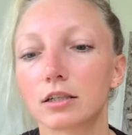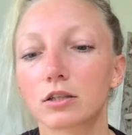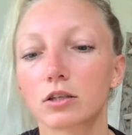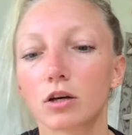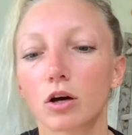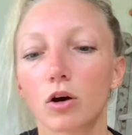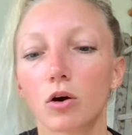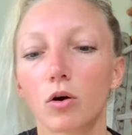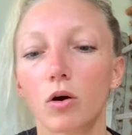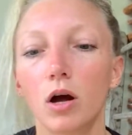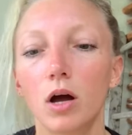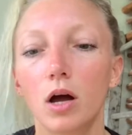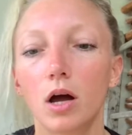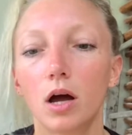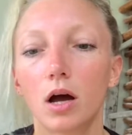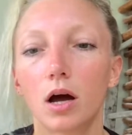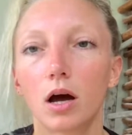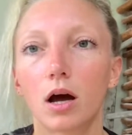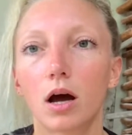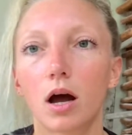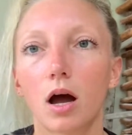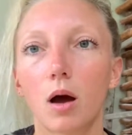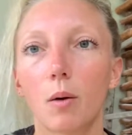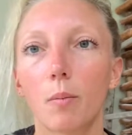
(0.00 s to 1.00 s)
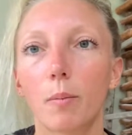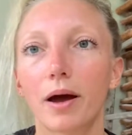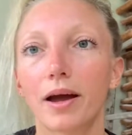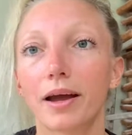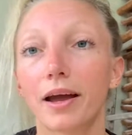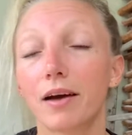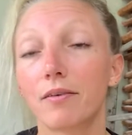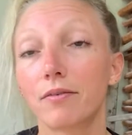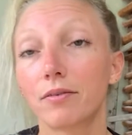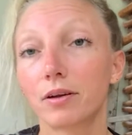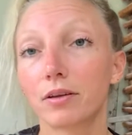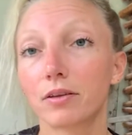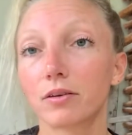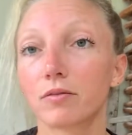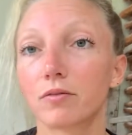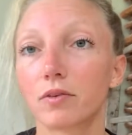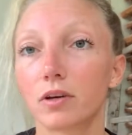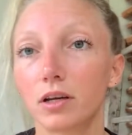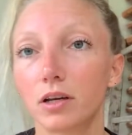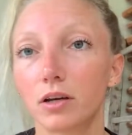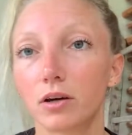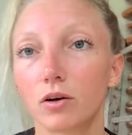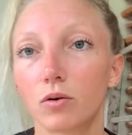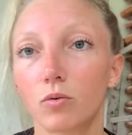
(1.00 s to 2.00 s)
So um, I have another
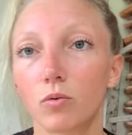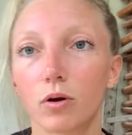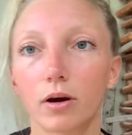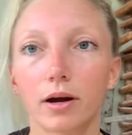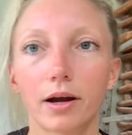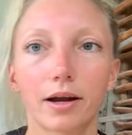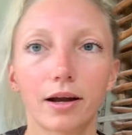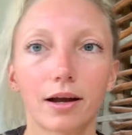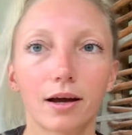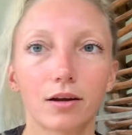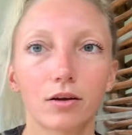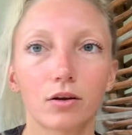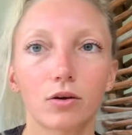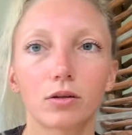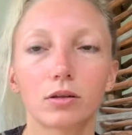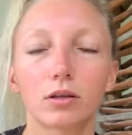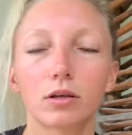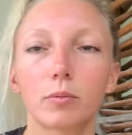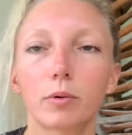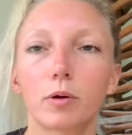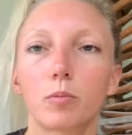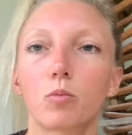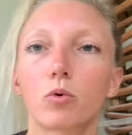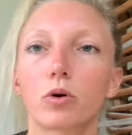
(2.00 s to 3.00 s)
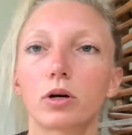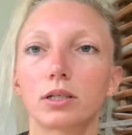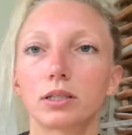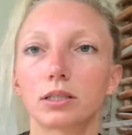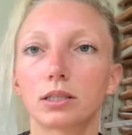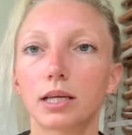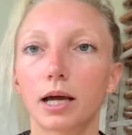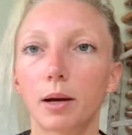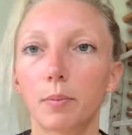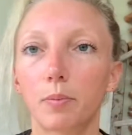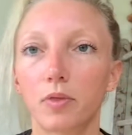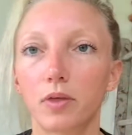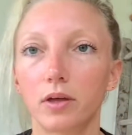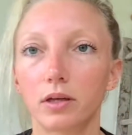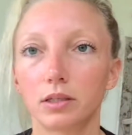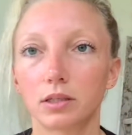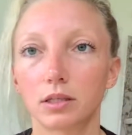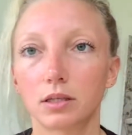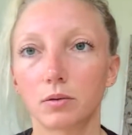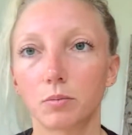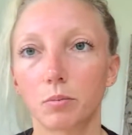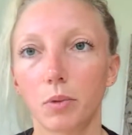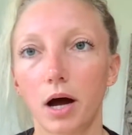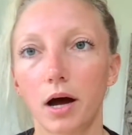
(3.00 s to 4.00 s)
video where I kind of go a little bit more in depth
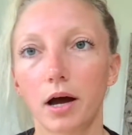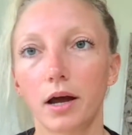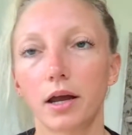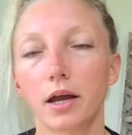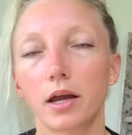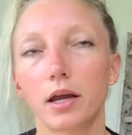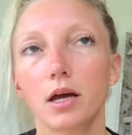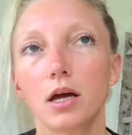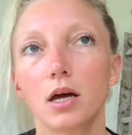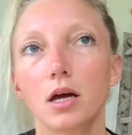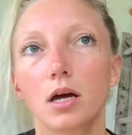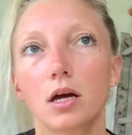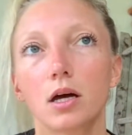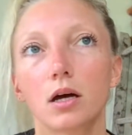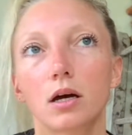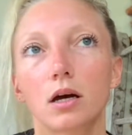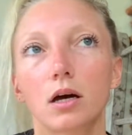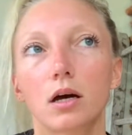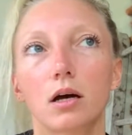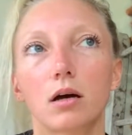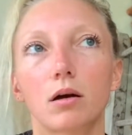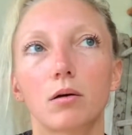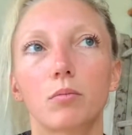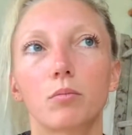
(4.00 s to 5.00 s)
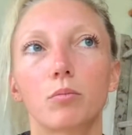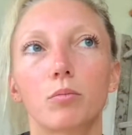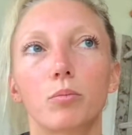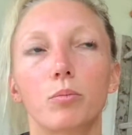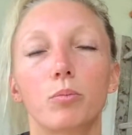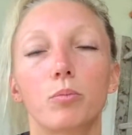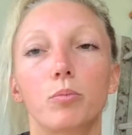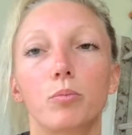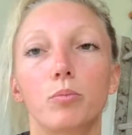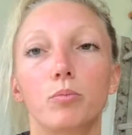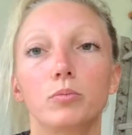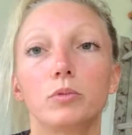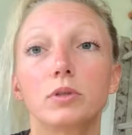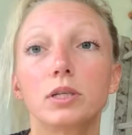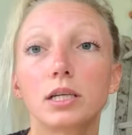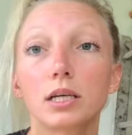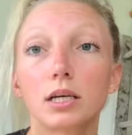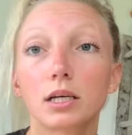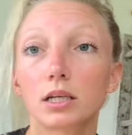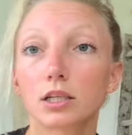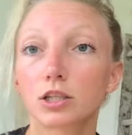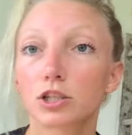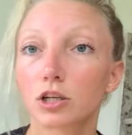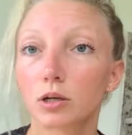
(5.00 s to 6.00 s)
into my um,
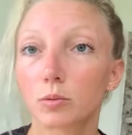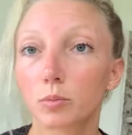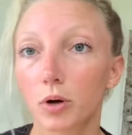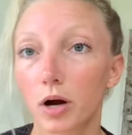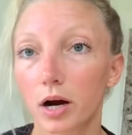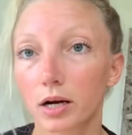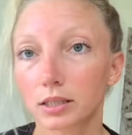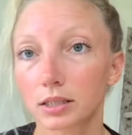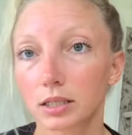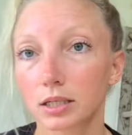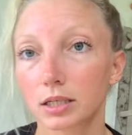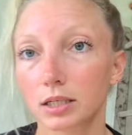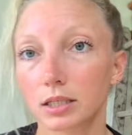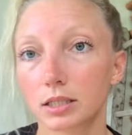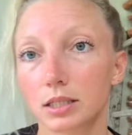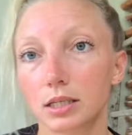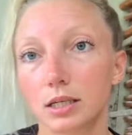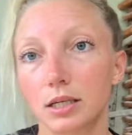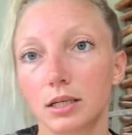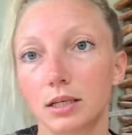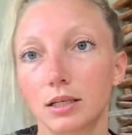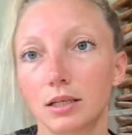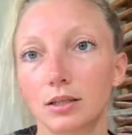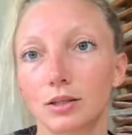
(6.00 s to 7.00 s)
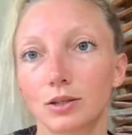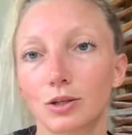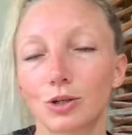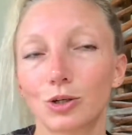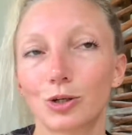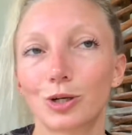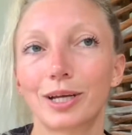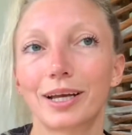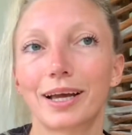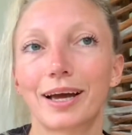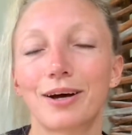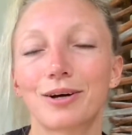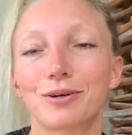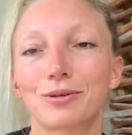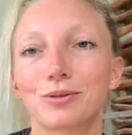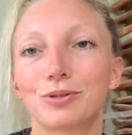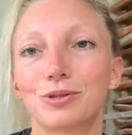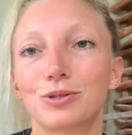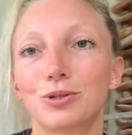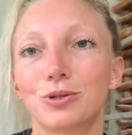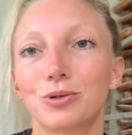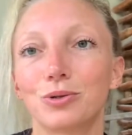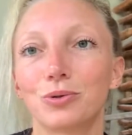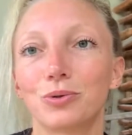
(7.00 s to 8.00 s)
deconditioning process and learning how
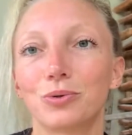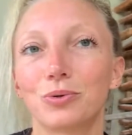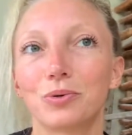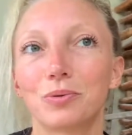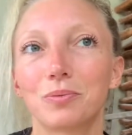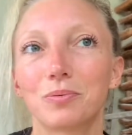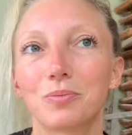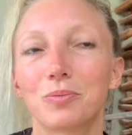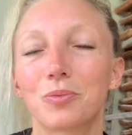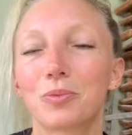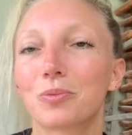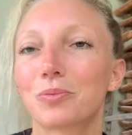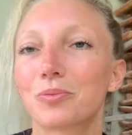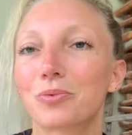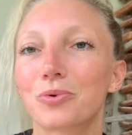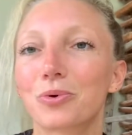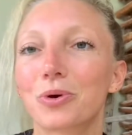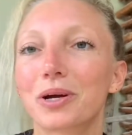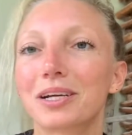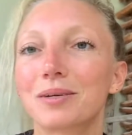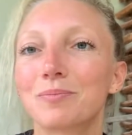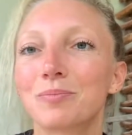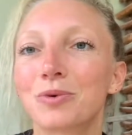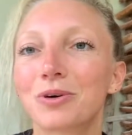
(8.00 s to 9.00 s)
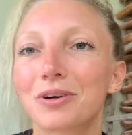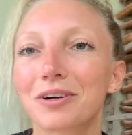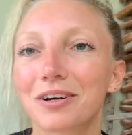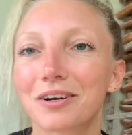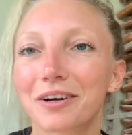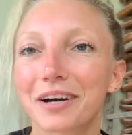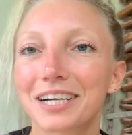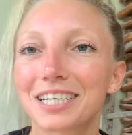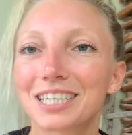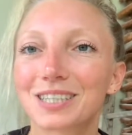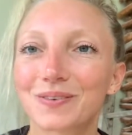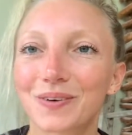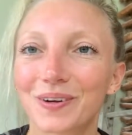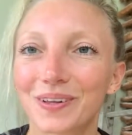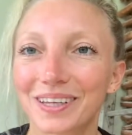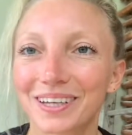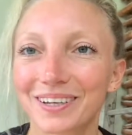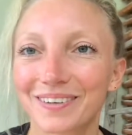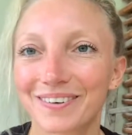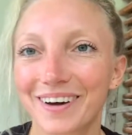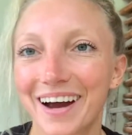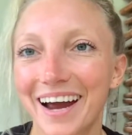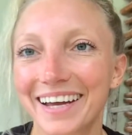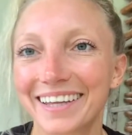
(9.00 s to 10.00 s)
to great, more
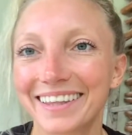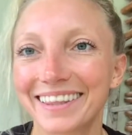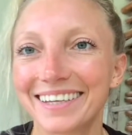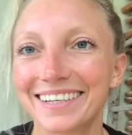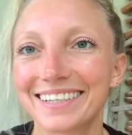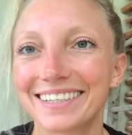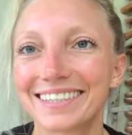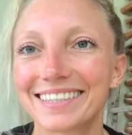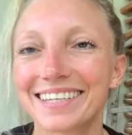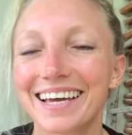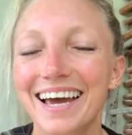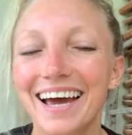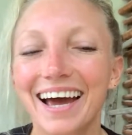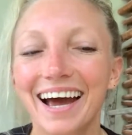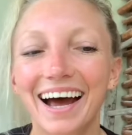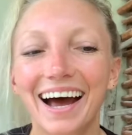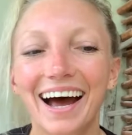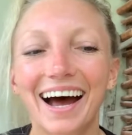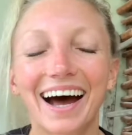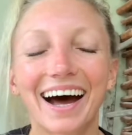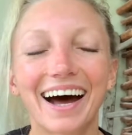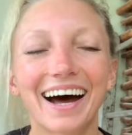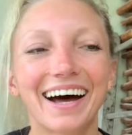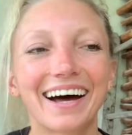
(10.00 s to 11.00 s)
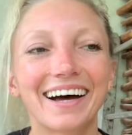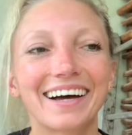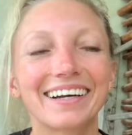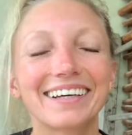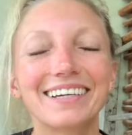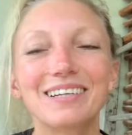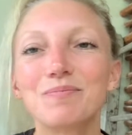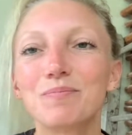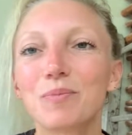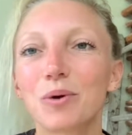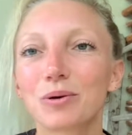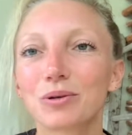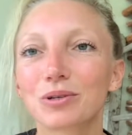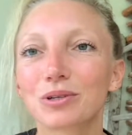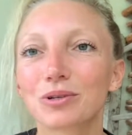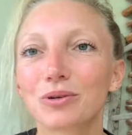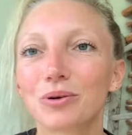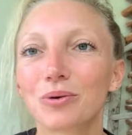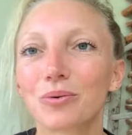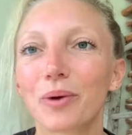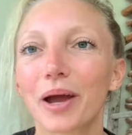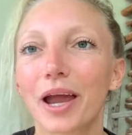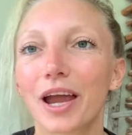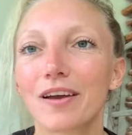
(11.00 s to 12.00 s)
gracefully ride these uh,
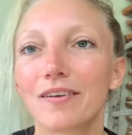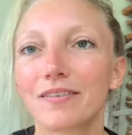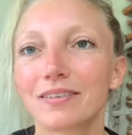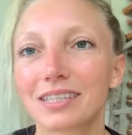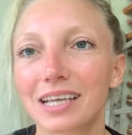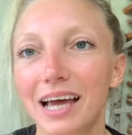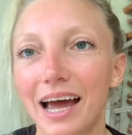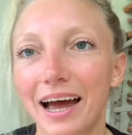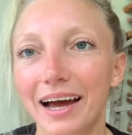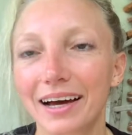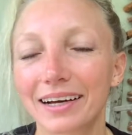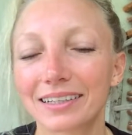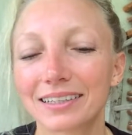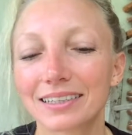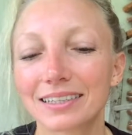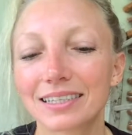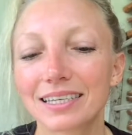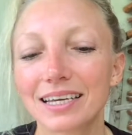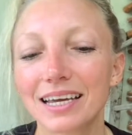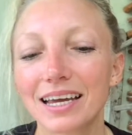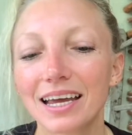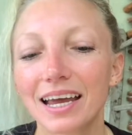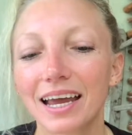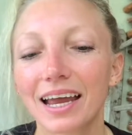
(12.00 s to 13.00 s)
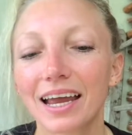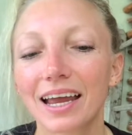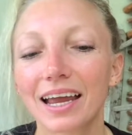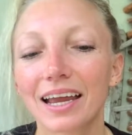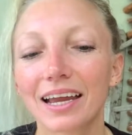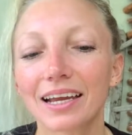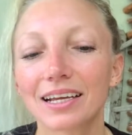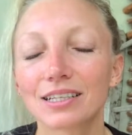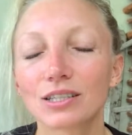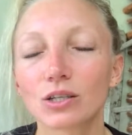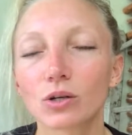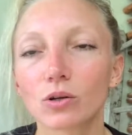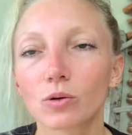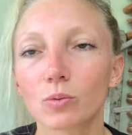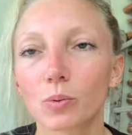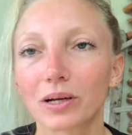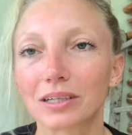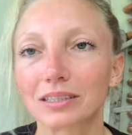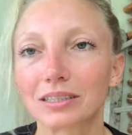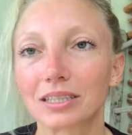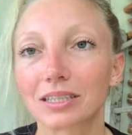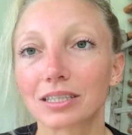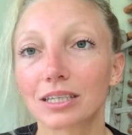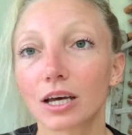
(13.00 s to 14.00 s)
emotional waves as a solar
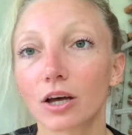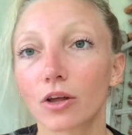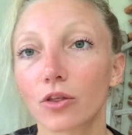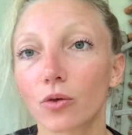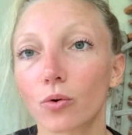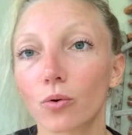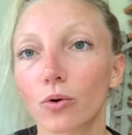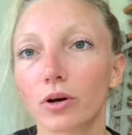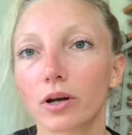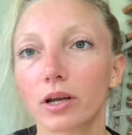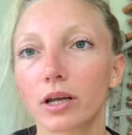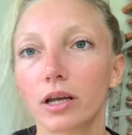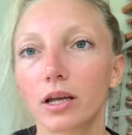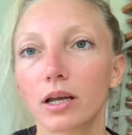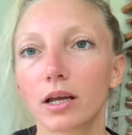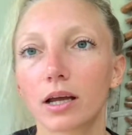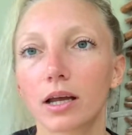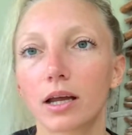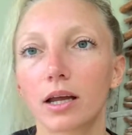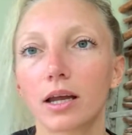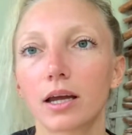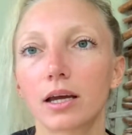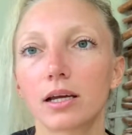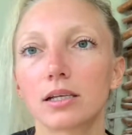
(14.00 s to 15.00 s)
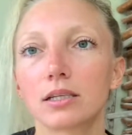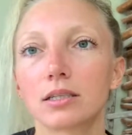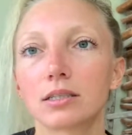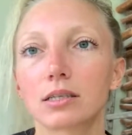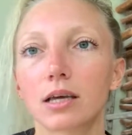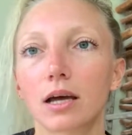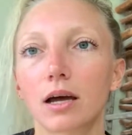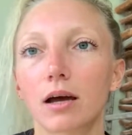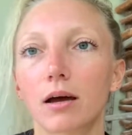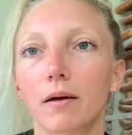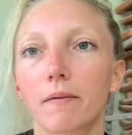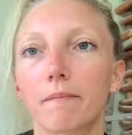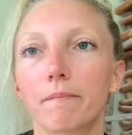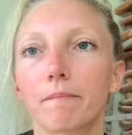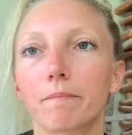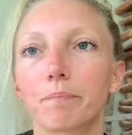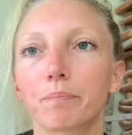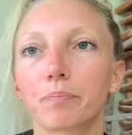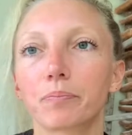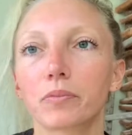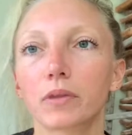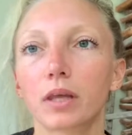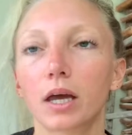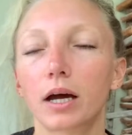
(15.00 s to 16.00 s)
plexus authority and
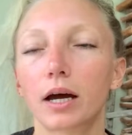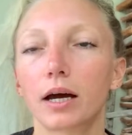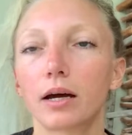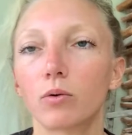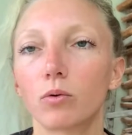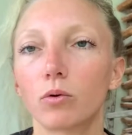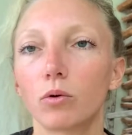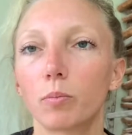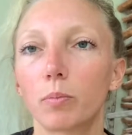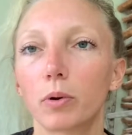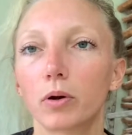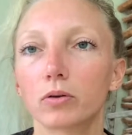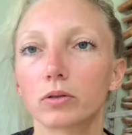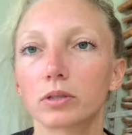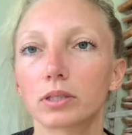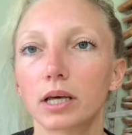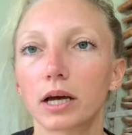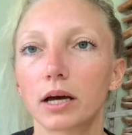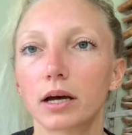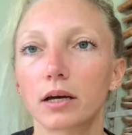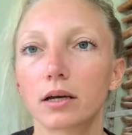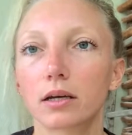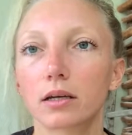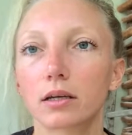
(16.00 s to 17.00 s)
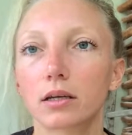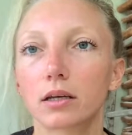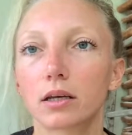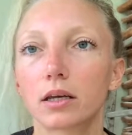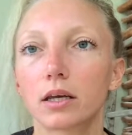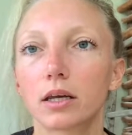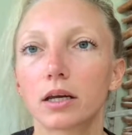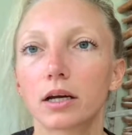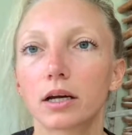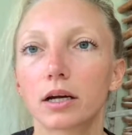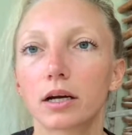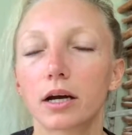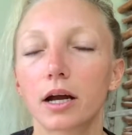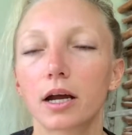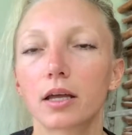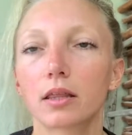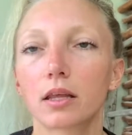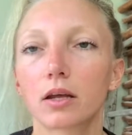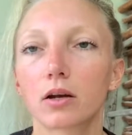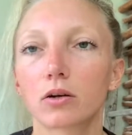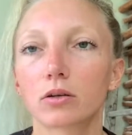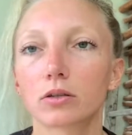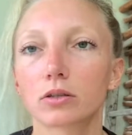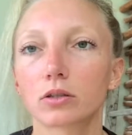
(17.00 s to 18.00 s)
um, I will post that here and
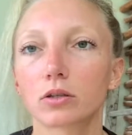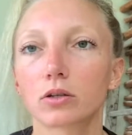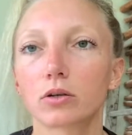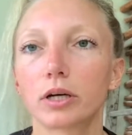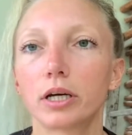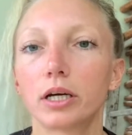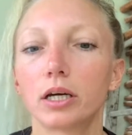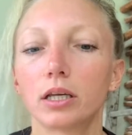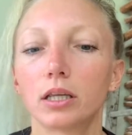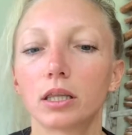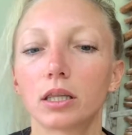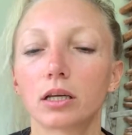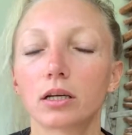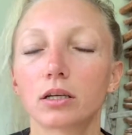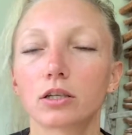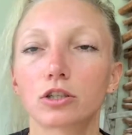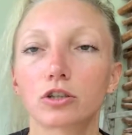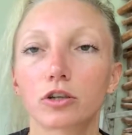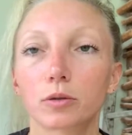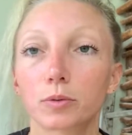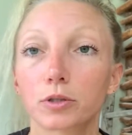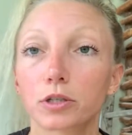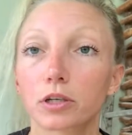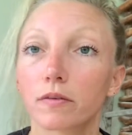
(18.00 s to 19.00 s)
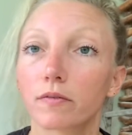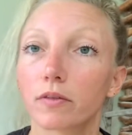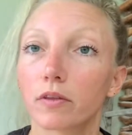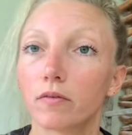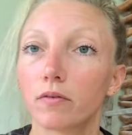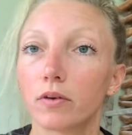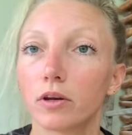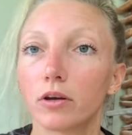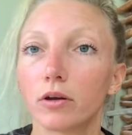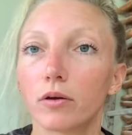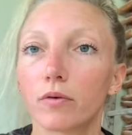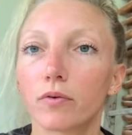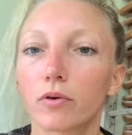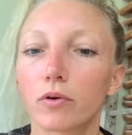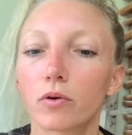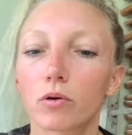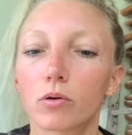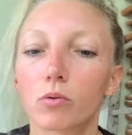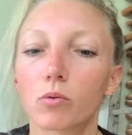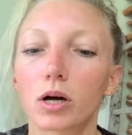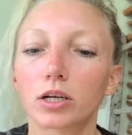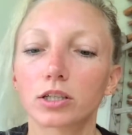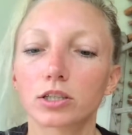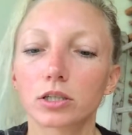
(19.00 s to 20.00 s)
then also in the description of the video if you
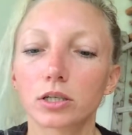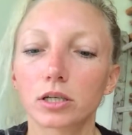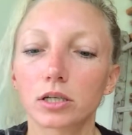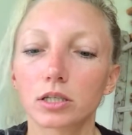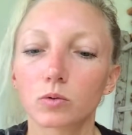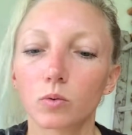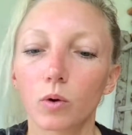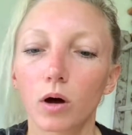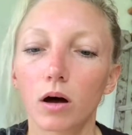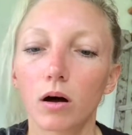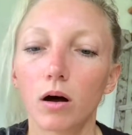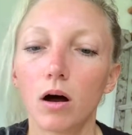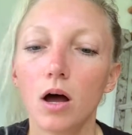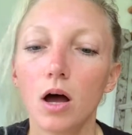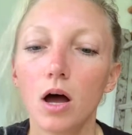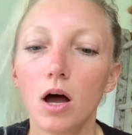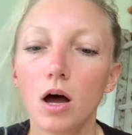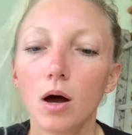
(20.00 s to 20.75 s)
want to watch it as well.